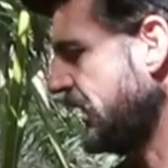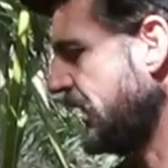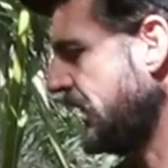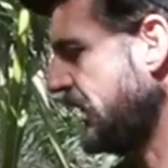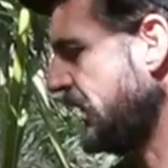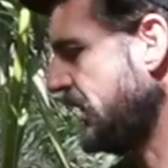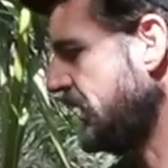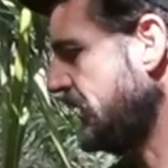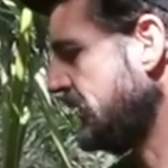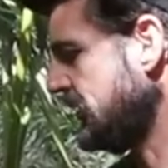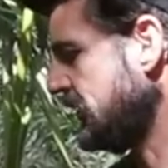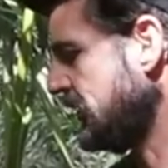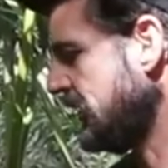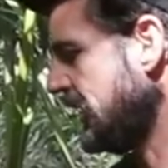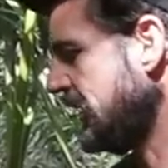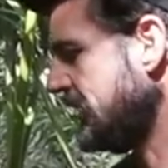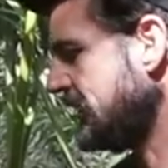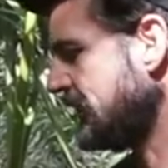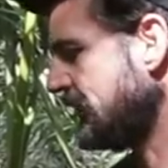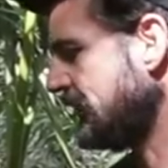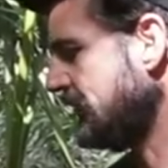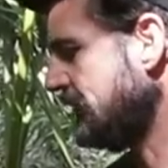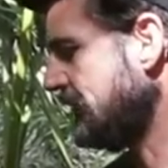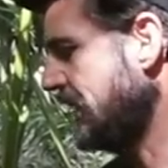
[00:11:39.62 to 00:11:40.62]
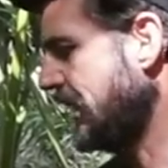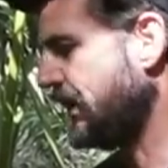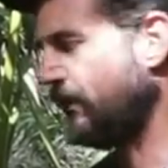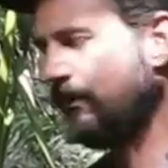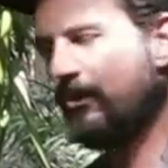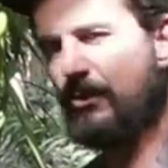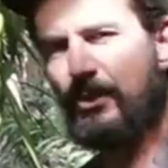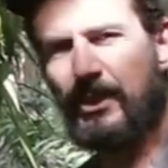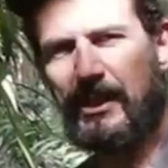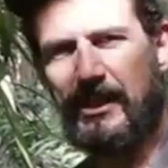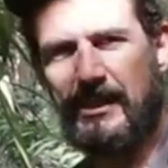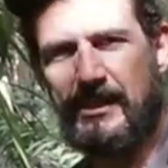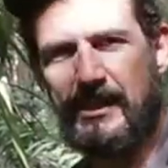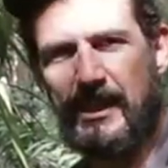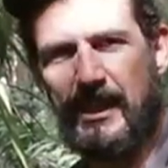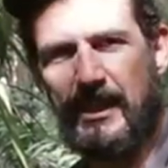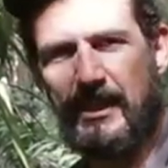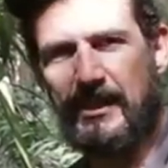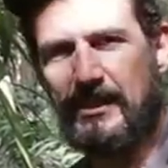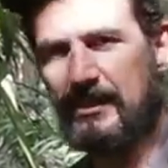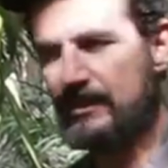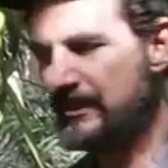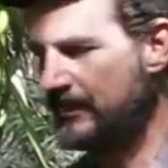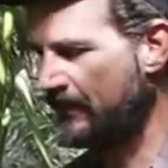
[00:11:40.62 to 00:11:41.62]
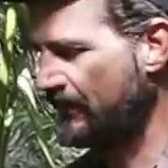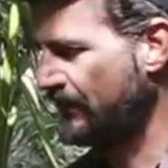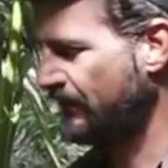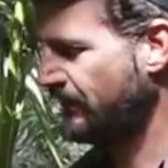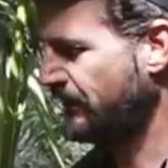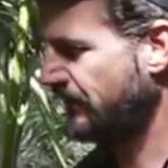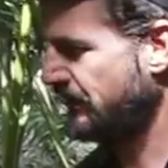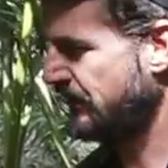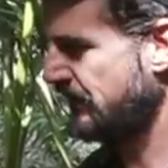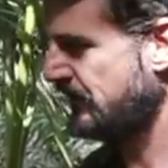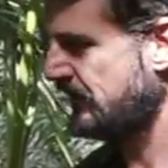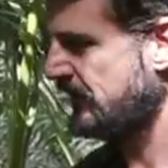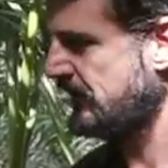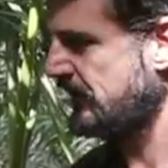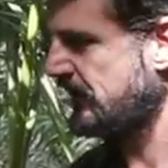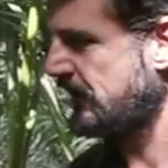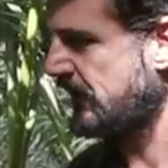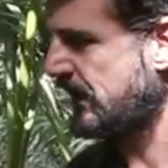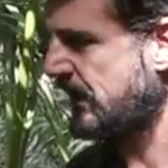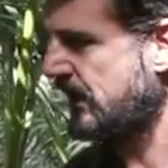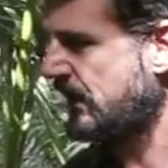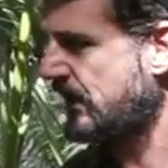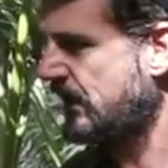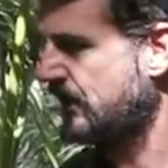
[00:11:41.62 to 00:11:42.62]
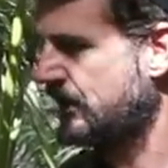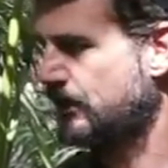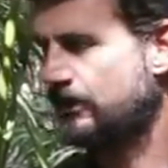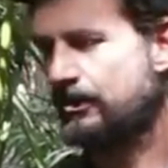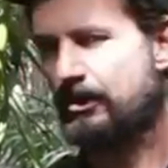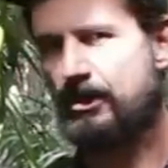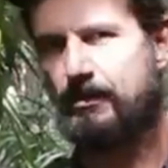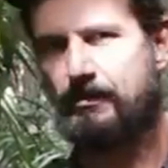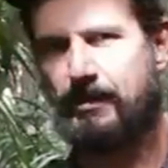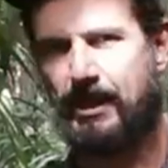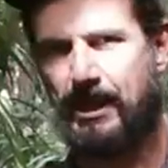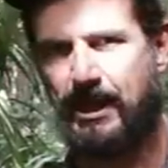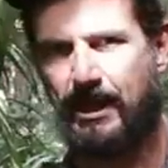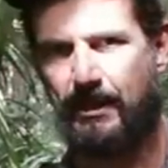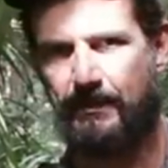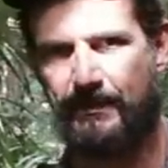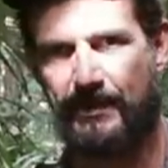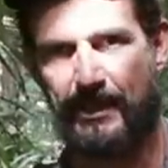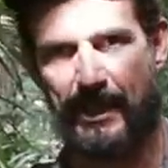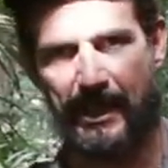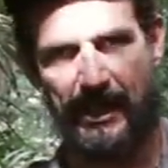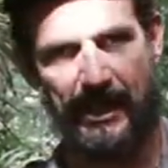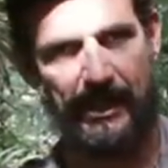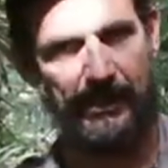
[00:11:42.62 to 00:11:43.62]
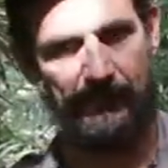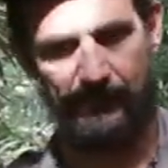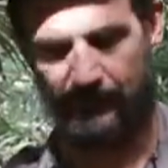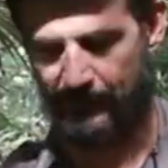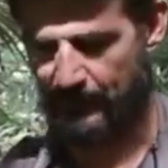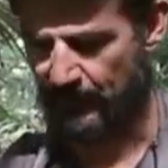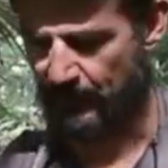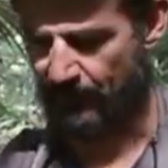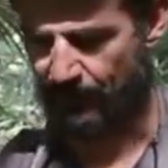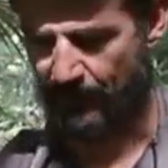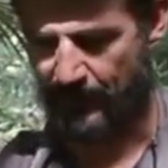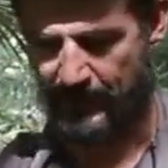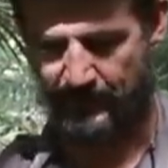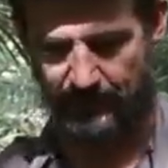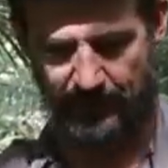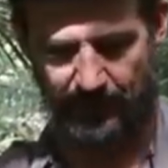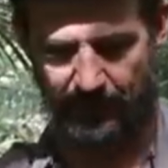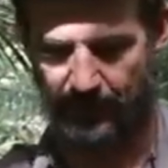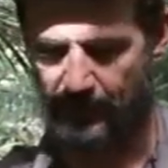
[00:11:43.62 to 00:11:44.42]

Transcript: and sheaths could make water containers. And a lot of palms are incredibly